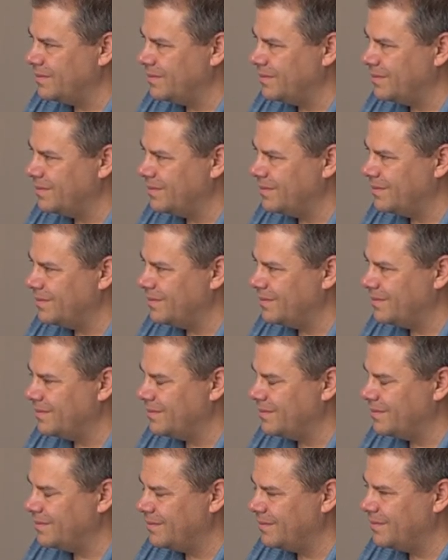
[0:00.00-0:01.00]

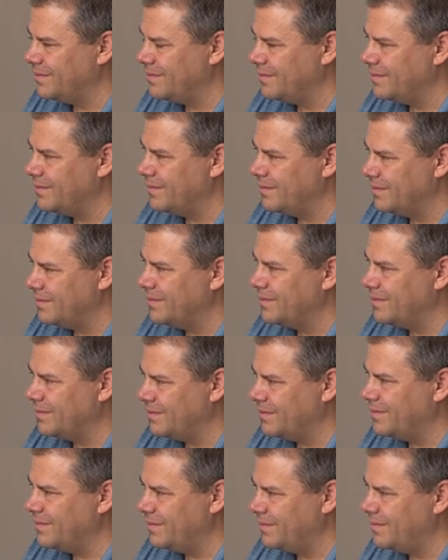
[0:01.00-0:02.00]

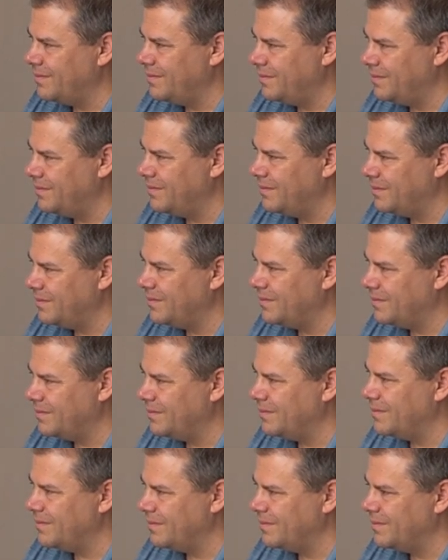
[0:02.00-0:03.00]

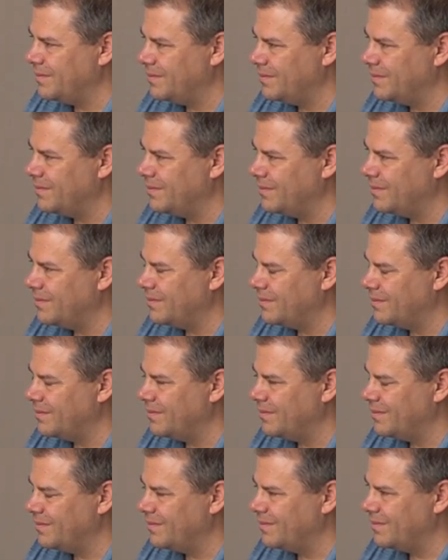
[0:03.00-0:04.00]

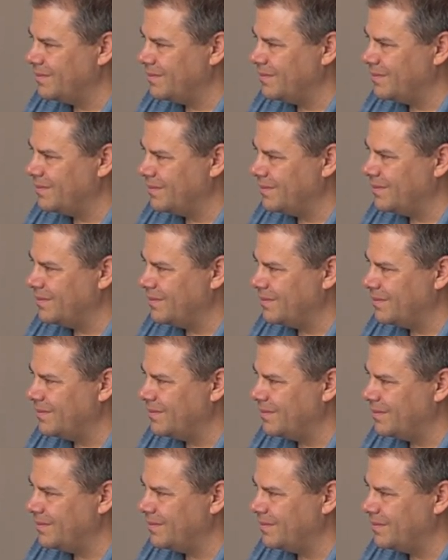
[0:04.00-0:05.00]

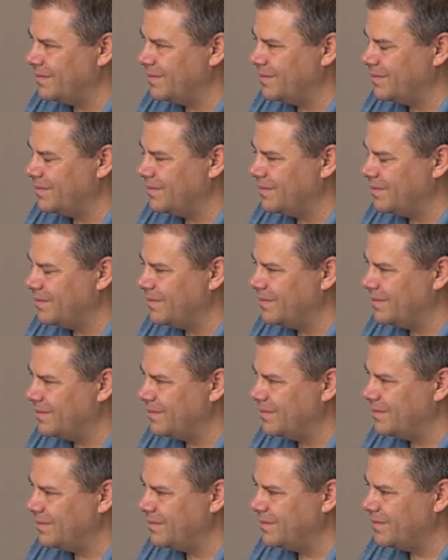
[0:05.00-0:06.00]

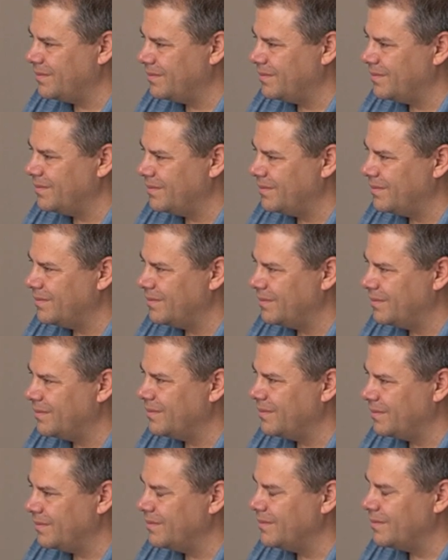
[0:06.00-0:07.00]

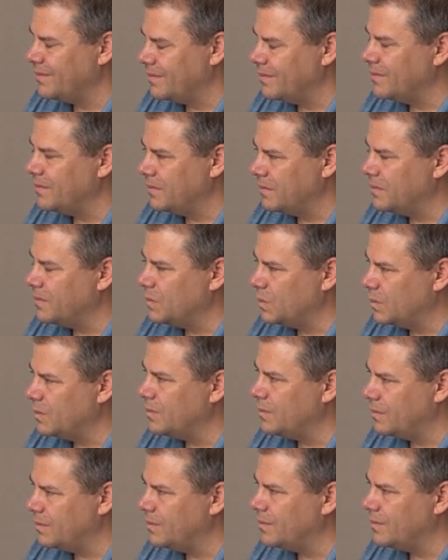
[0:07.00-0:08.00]
(not speaking)